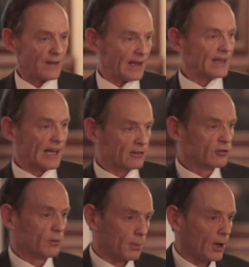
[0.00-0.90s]
for that kettle
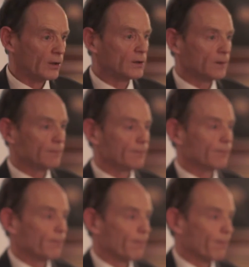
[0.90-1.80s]
to boil,
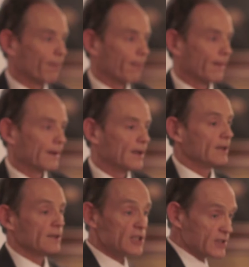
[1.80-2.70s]

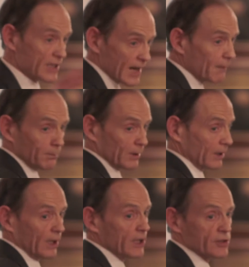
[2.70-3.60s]
in this example
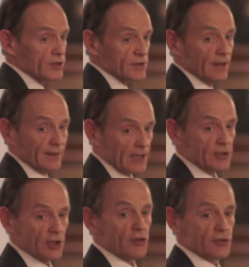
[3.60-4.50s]
at least,
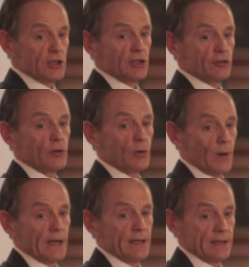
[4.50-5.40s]
that's costing you
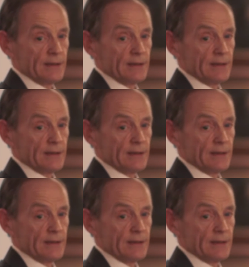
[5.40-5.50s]
£2.